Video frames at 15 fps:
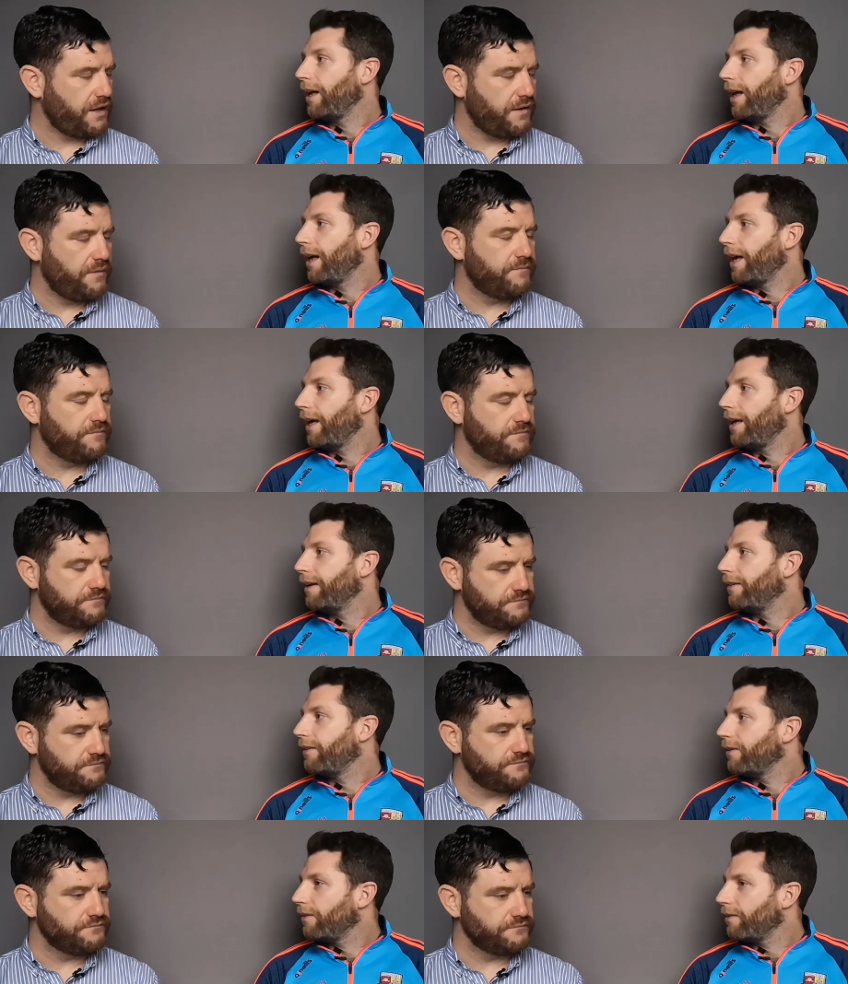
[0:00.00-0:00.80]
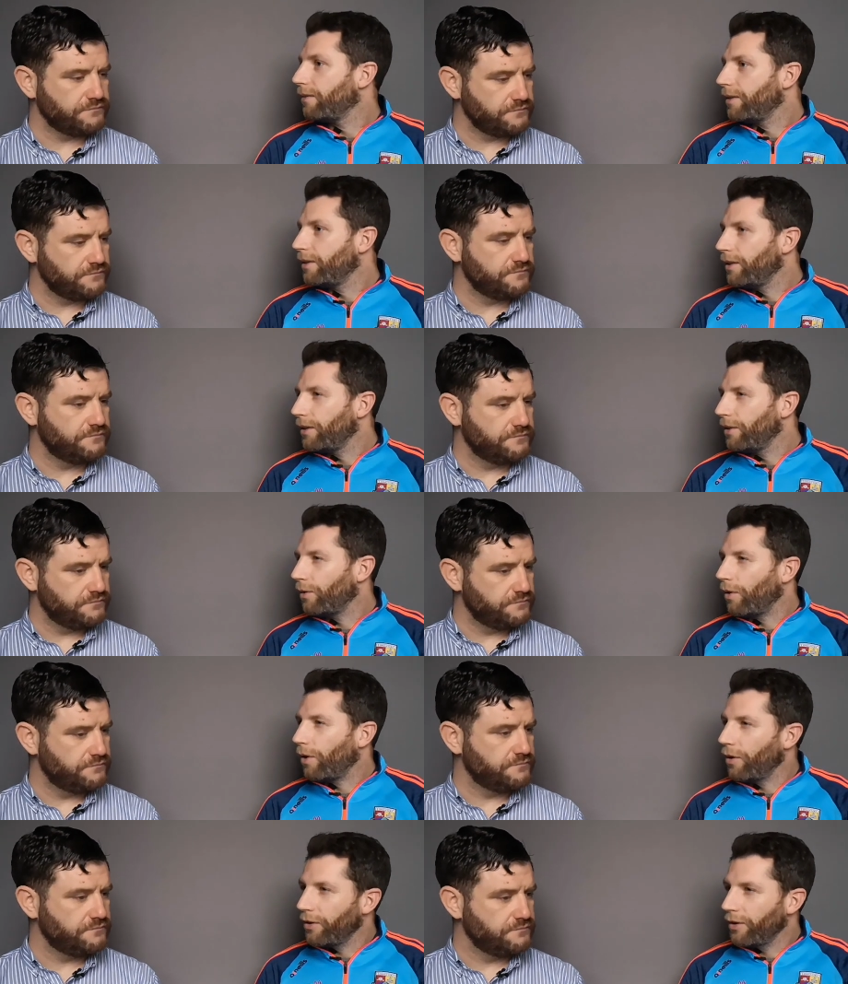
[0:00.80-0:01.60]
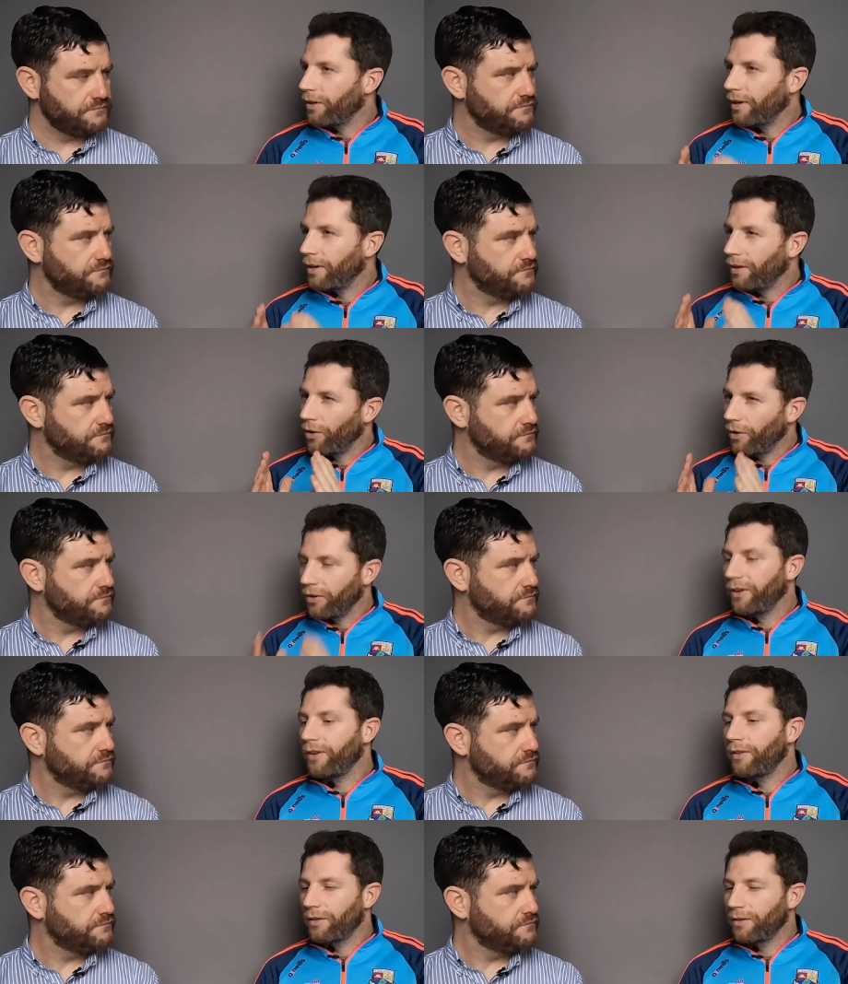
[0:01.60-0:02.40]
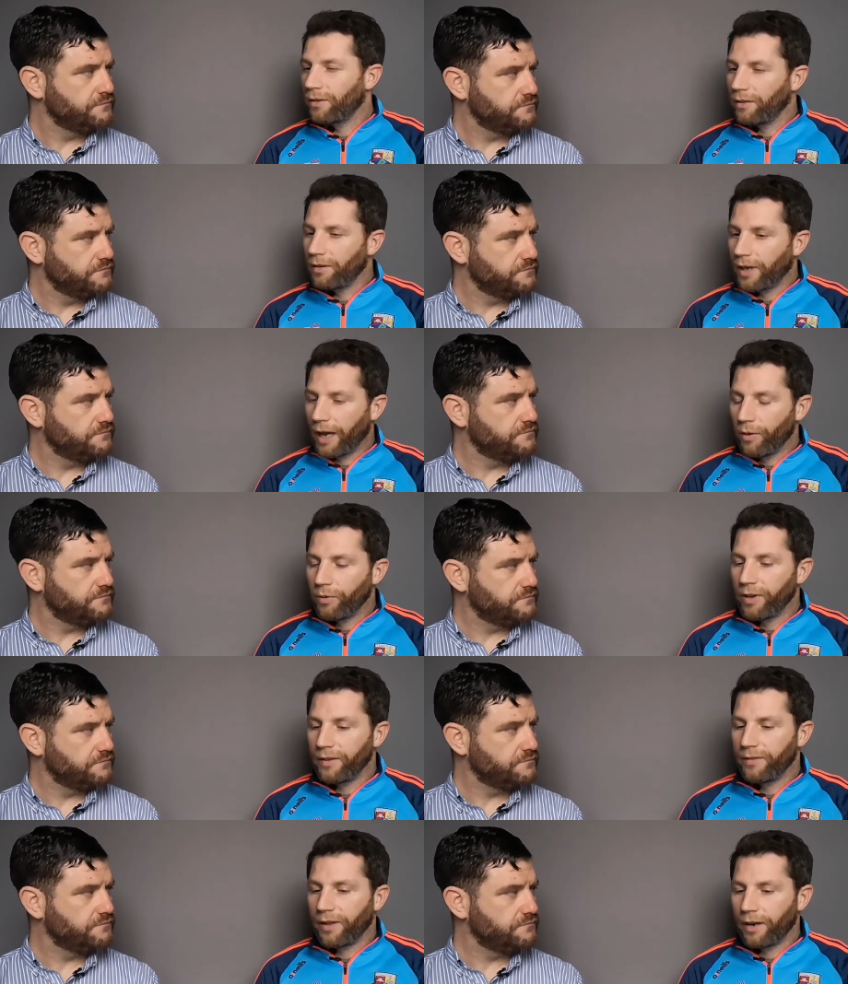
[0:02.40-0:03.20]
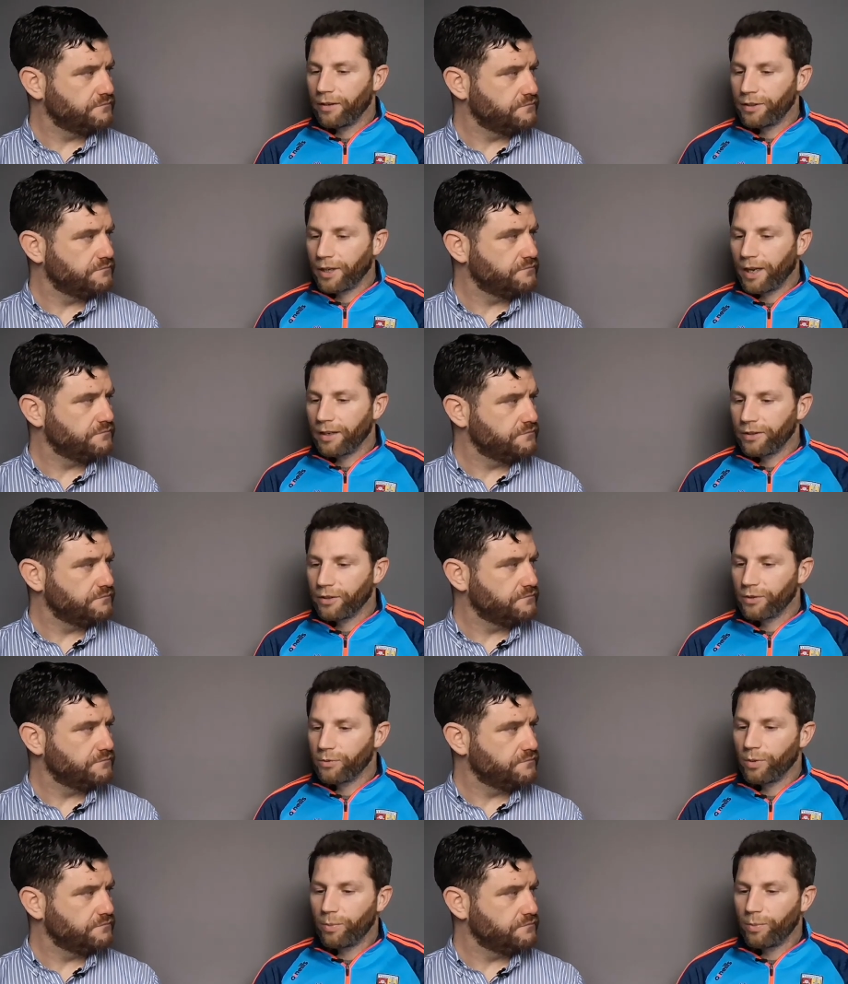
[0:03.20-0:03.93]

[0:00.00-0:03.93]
Speaker 1: And, you know, other, other counties that are challengers will